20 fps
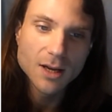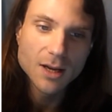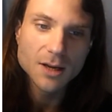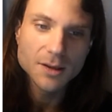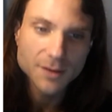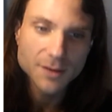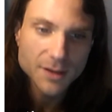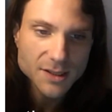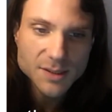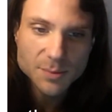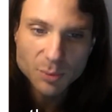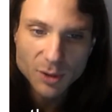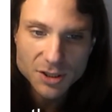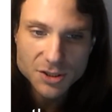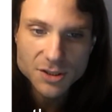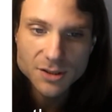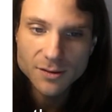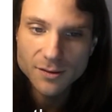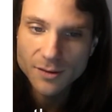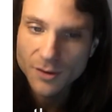the
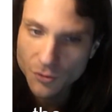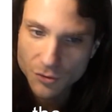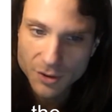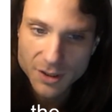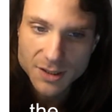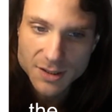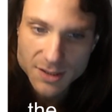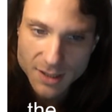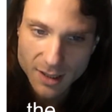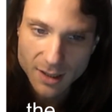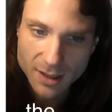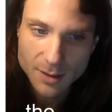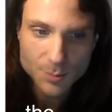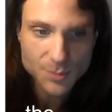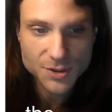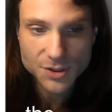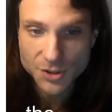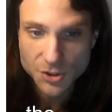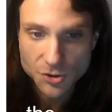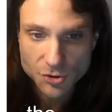expression 3 times
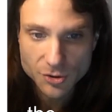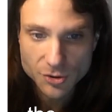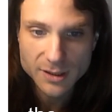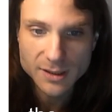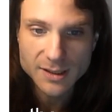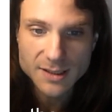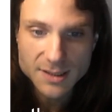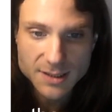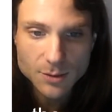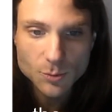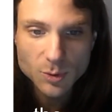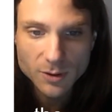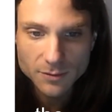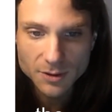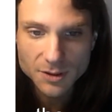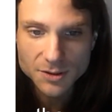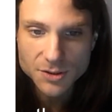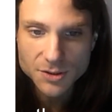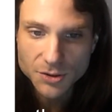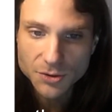a string is
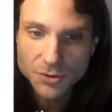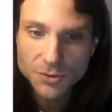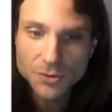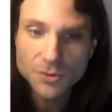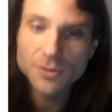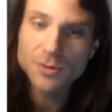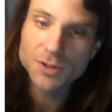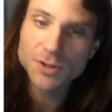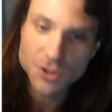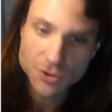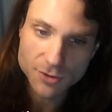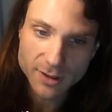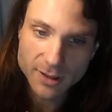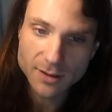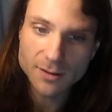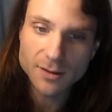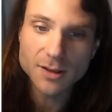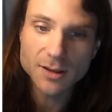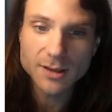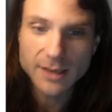equivalent to the string
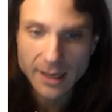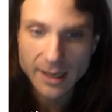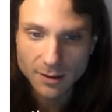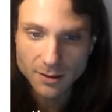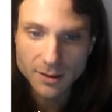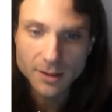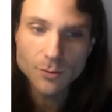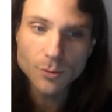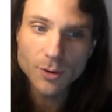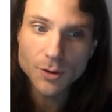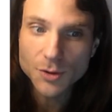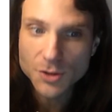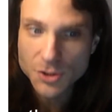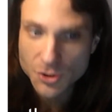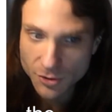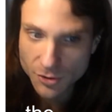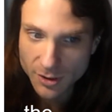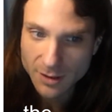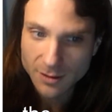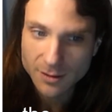concatenated with the
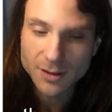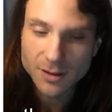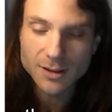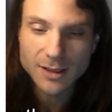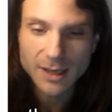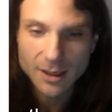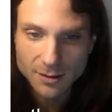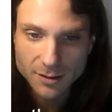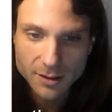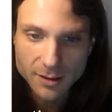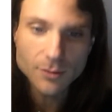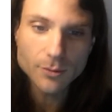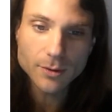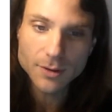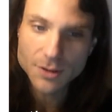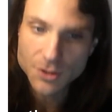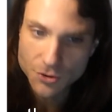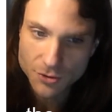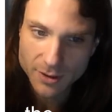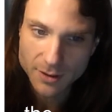string concatenated with the
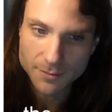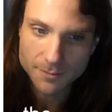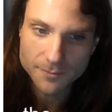string.